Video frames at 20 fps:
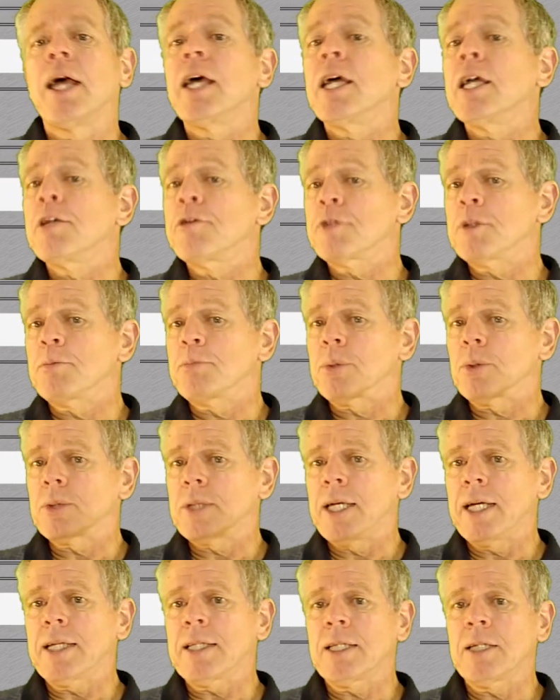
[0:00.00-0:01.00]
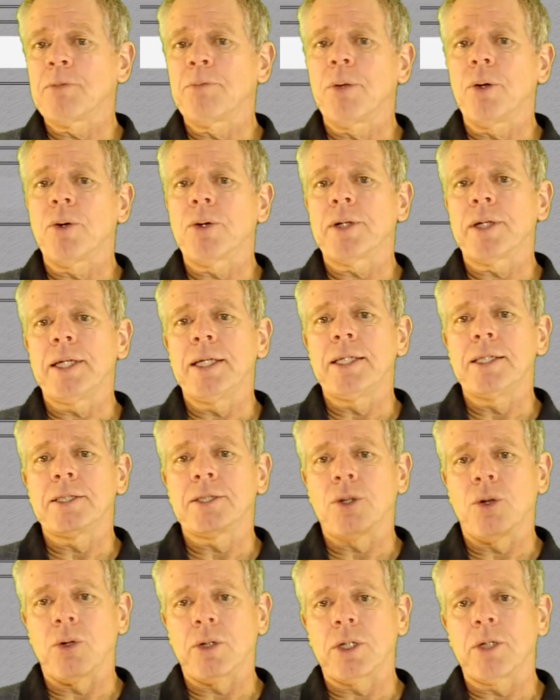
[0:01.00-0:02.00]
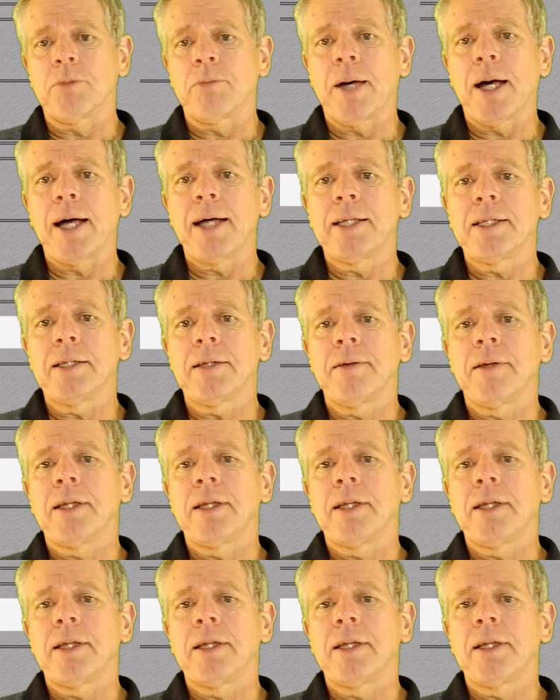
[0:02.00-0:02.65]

If the protected block is occupied,